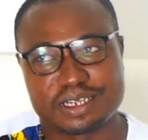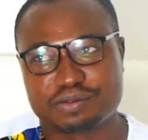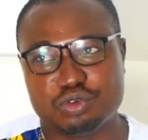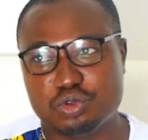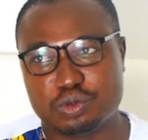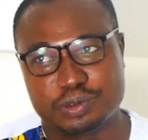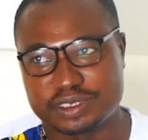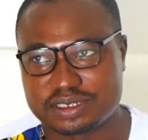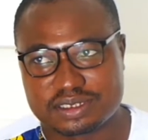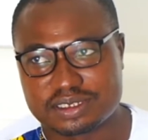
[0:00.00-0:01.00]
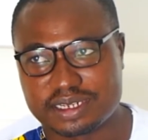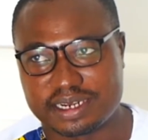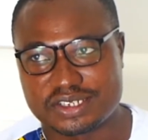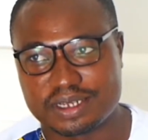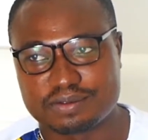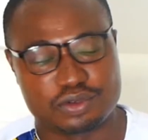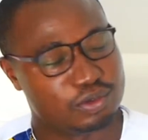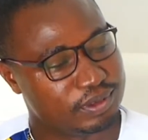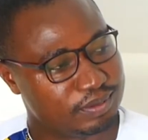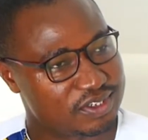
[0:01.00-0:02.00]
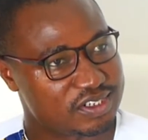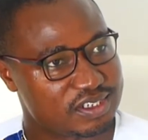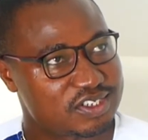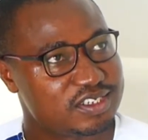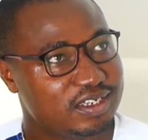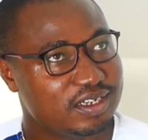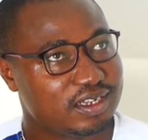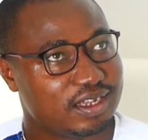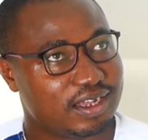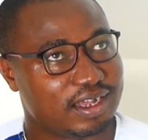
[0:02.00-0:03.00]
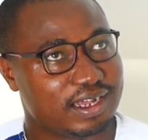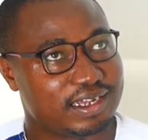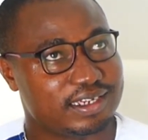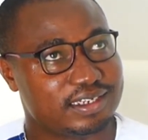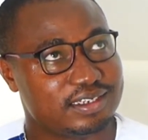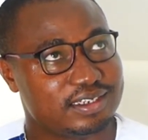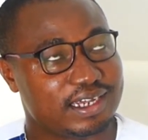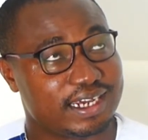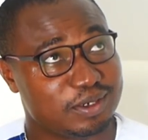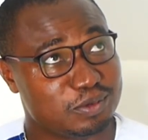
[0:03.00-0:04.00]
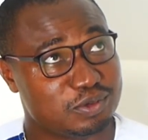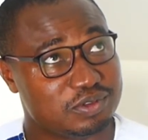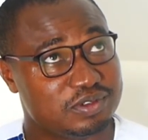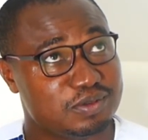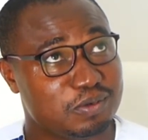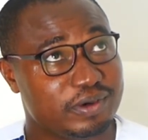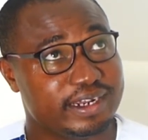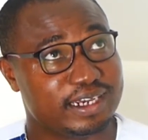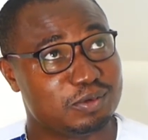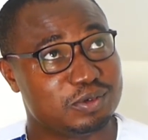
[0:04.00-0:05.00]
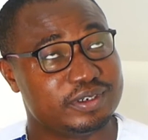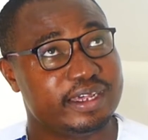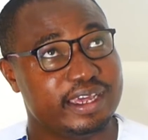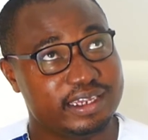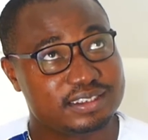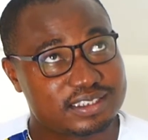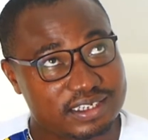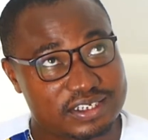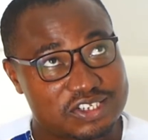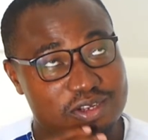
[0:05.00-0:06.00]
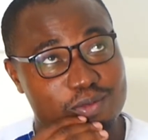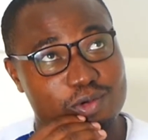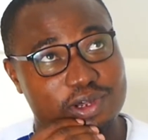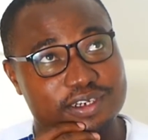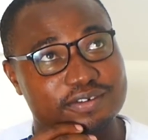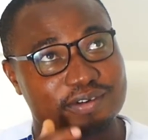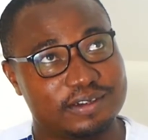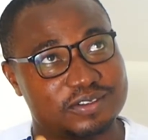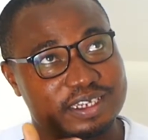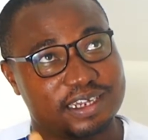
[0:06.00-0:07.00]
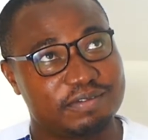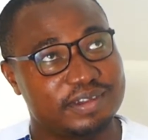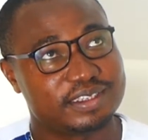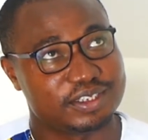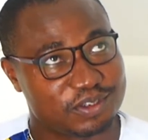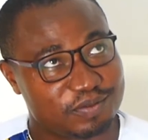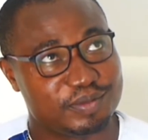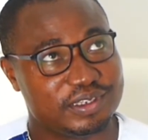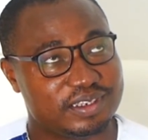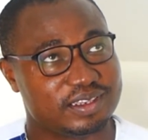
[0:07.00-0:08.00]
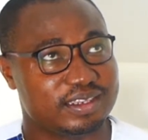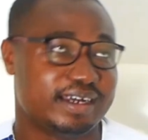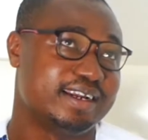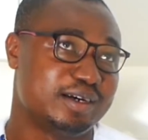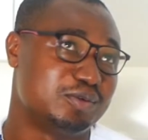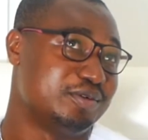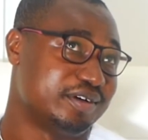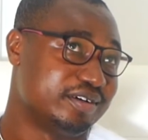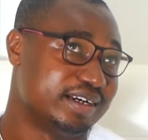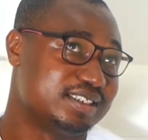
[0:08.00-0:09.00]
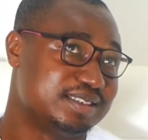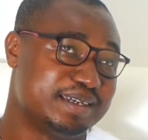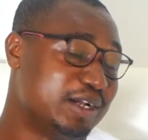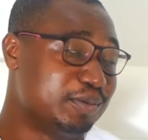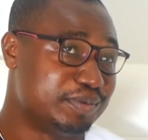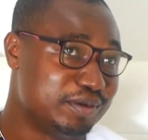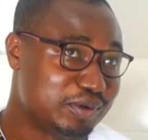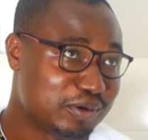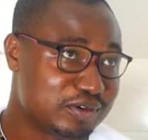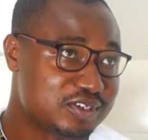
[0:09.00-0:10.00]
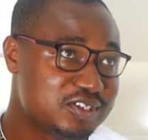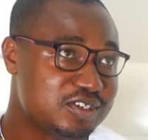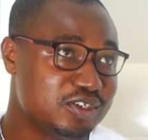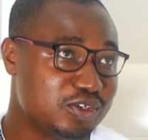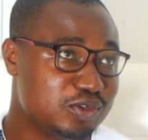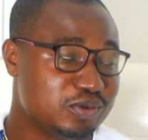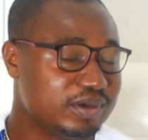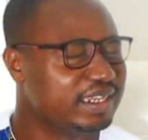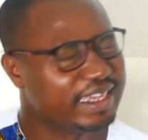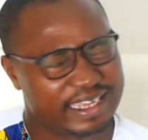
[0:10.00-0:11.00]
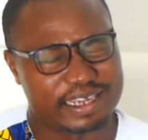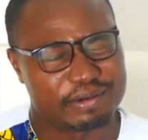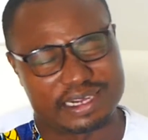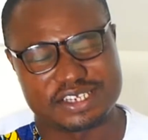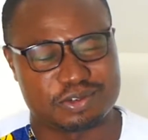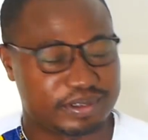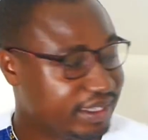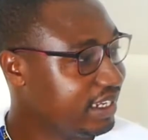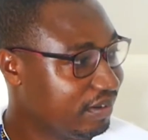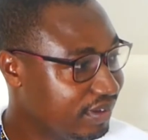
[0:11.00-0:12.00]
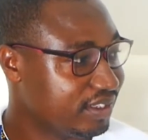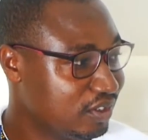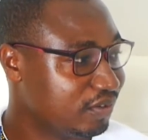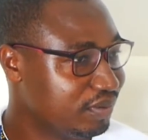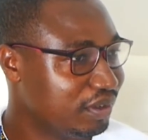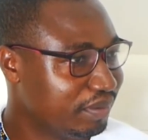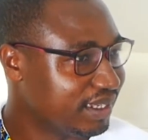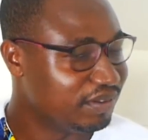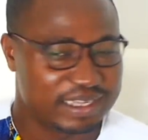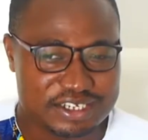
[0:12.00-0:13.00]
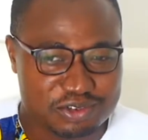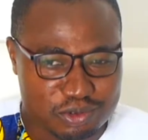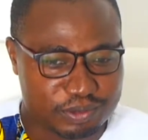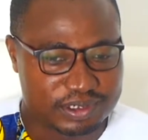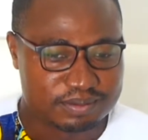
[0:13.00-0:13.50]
have to do with business. I would hate someone trying to take advantage of me. That I would regret helping, because in the end I realized you were taking advantage of me. But if it has to do with